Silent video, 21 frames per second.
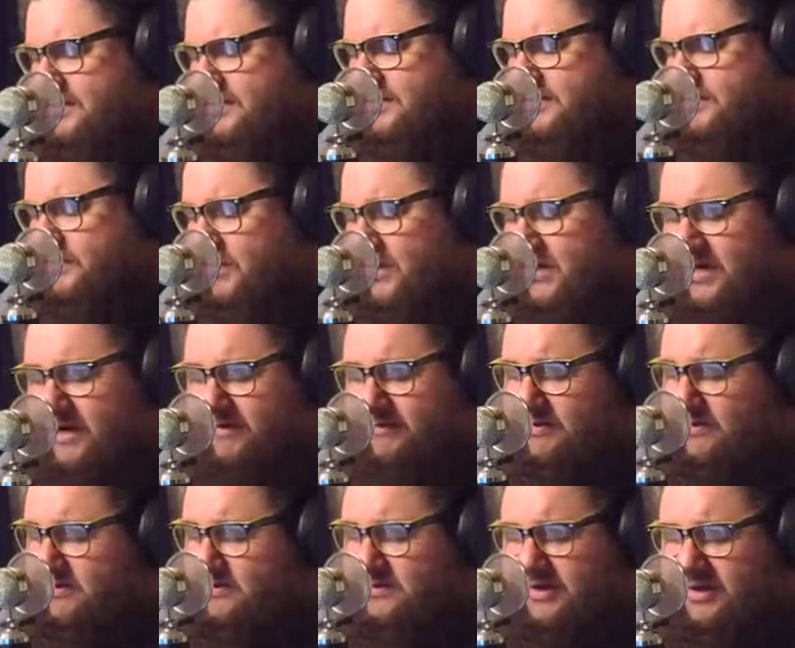
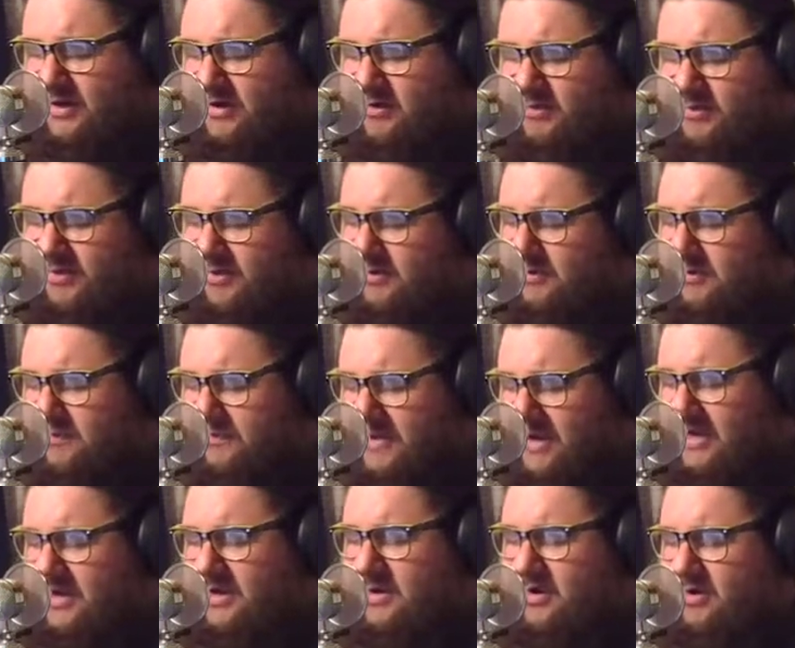whatever. We're doing
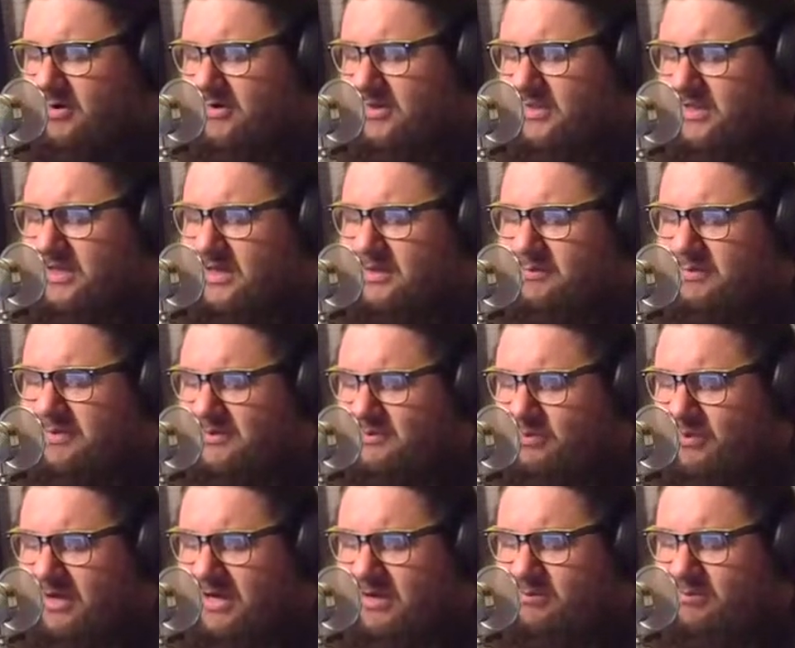bingo, and then in
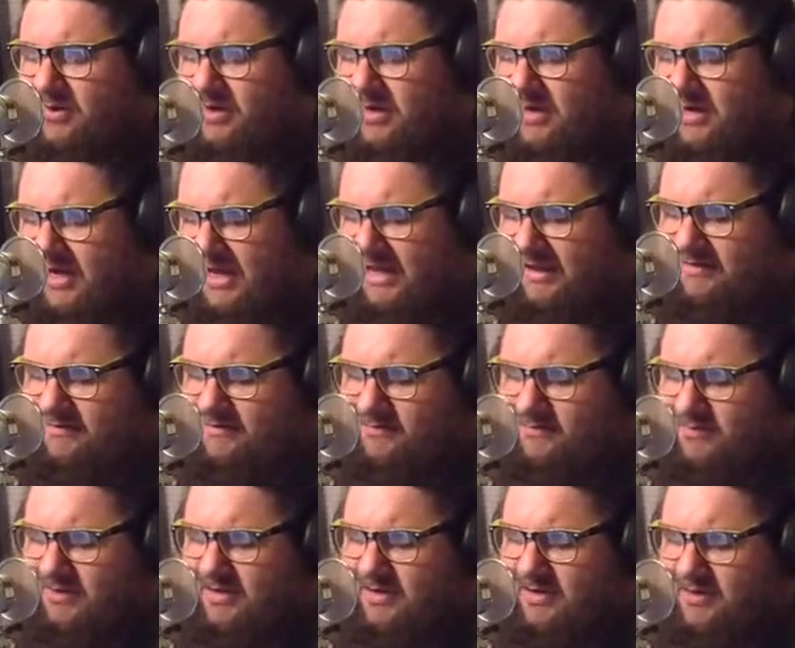between we're
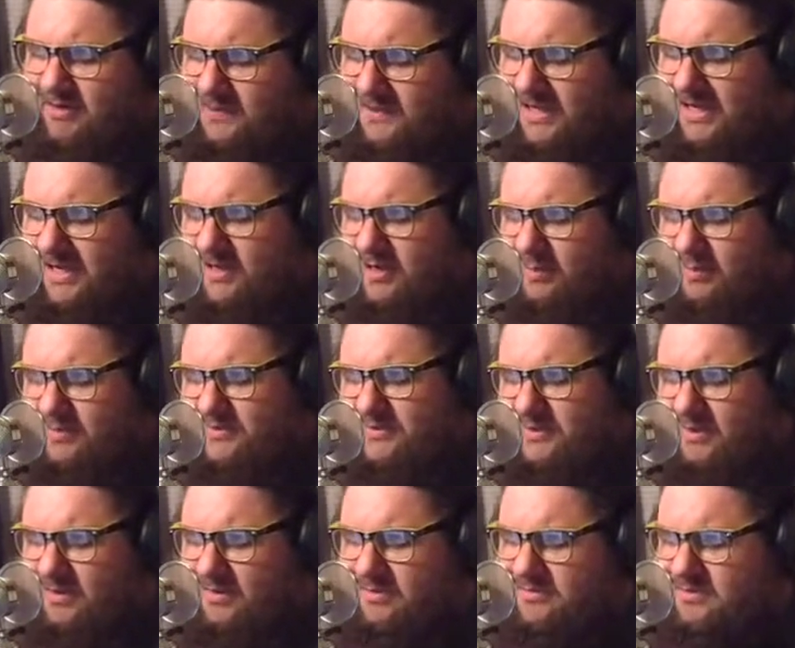gonna play a couple
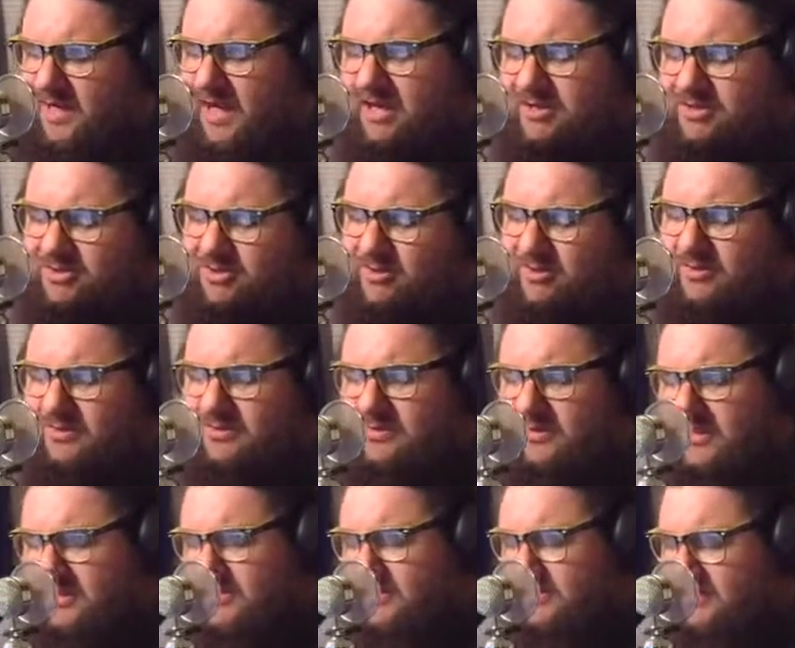songs. Not sure
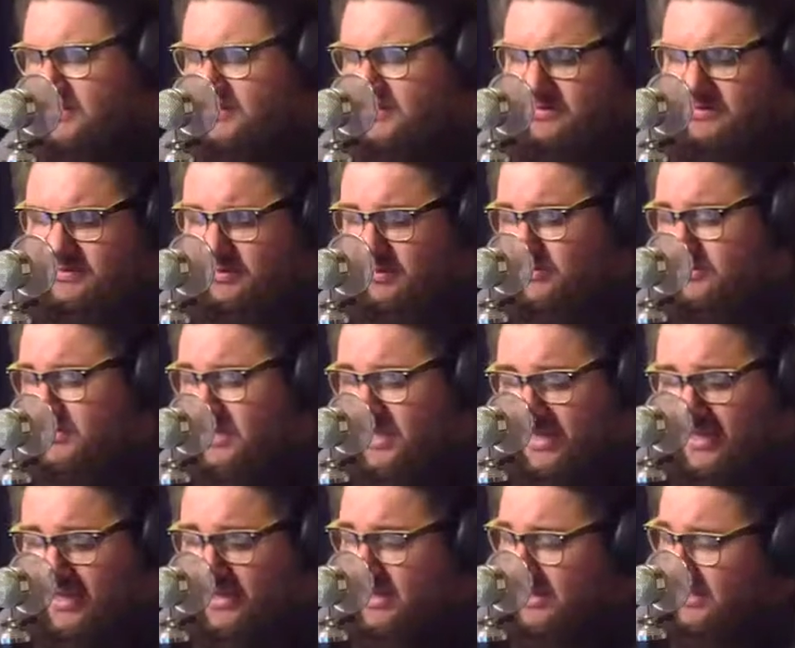this
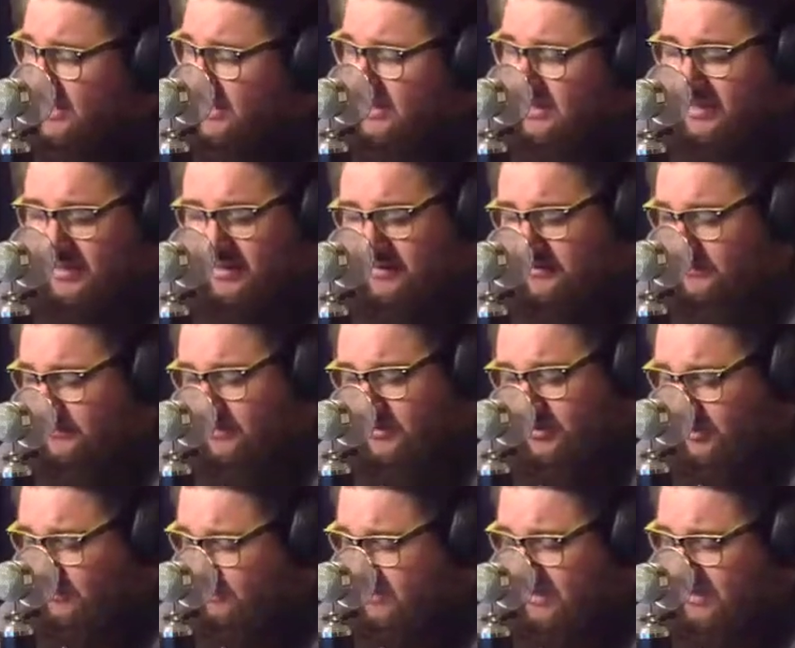Tuesday
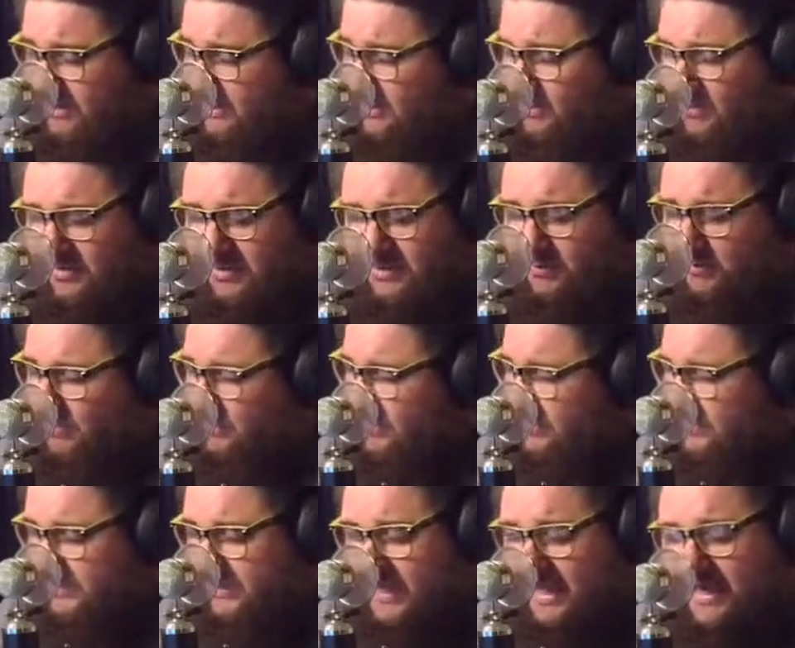could be the only
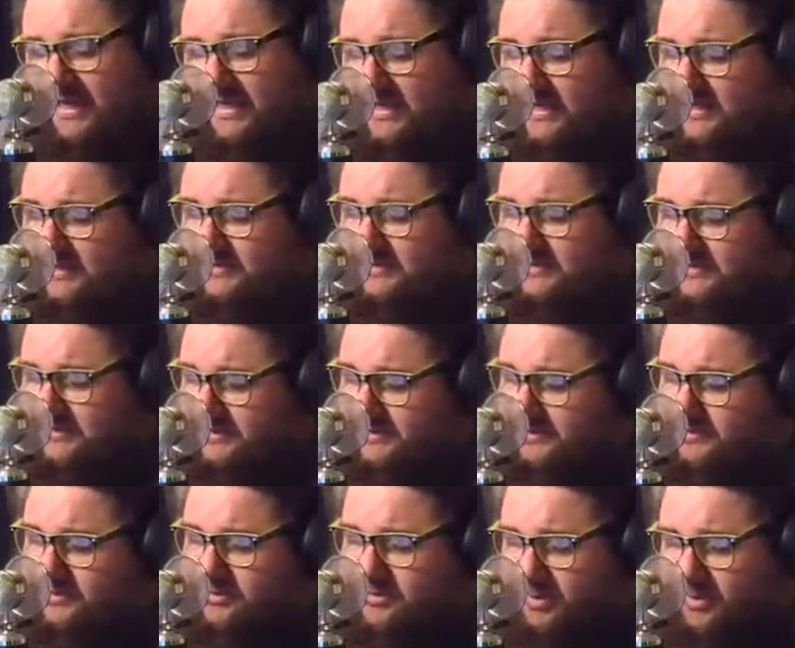one like it,
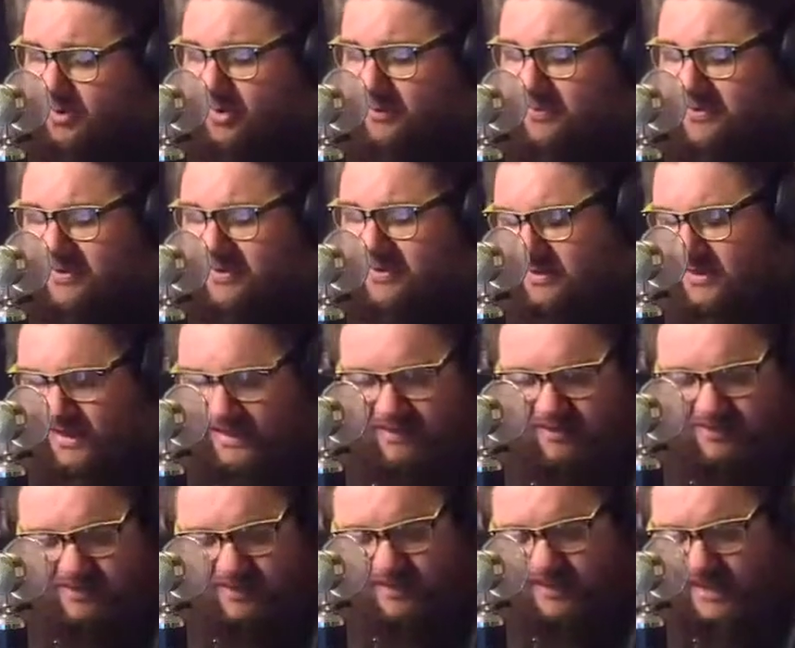so show up and
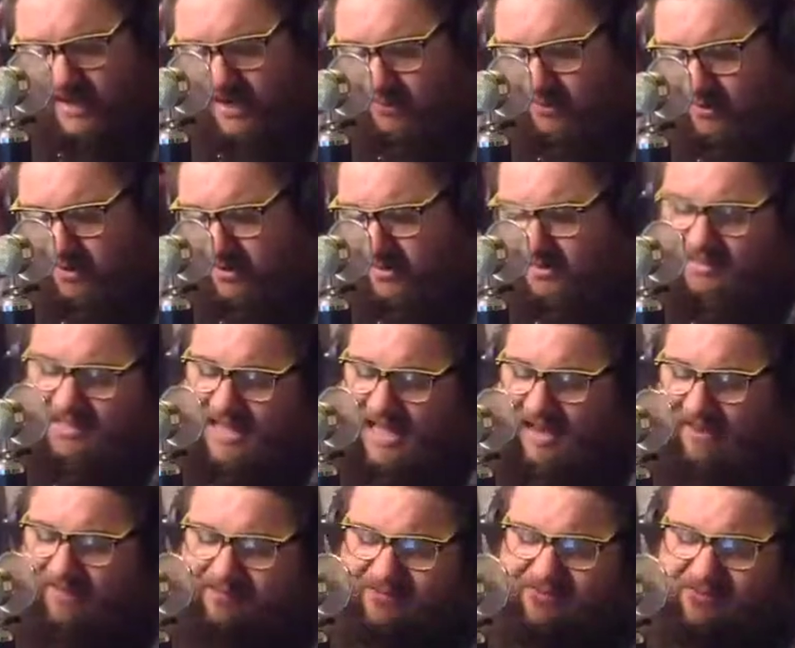see that. We're gonna
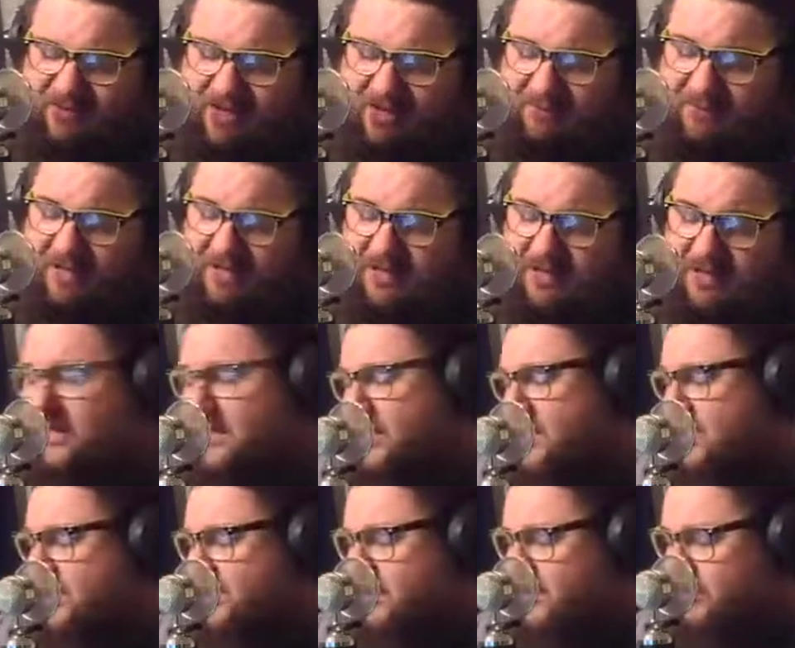live stream it.
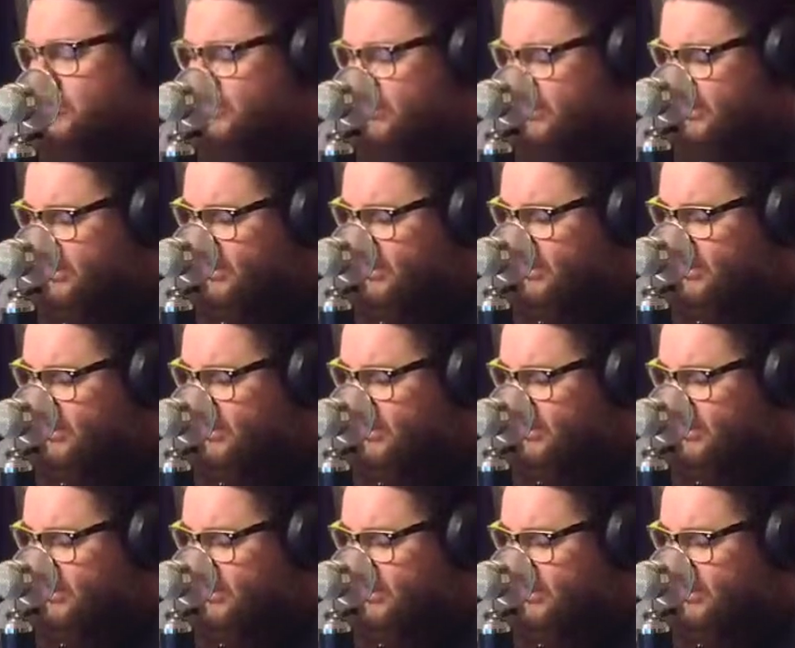
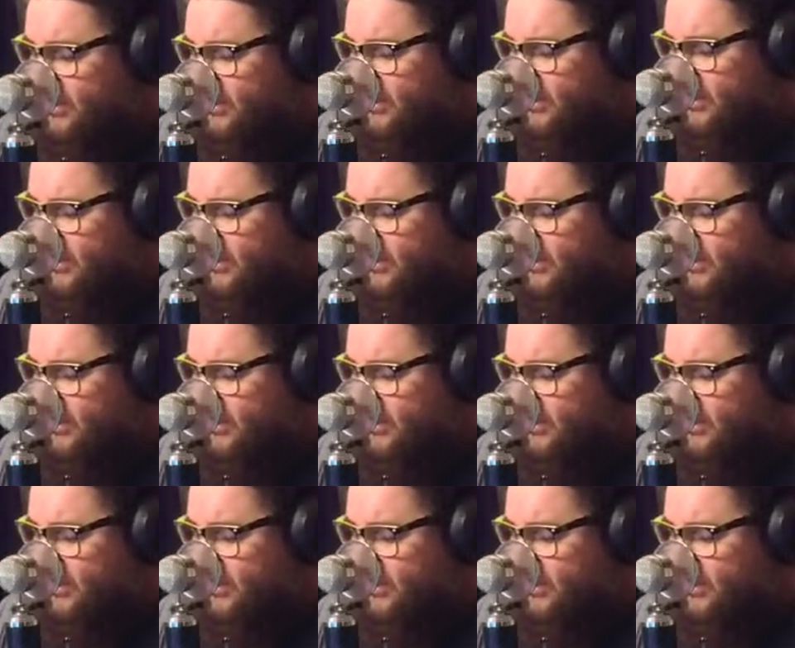Wednesday,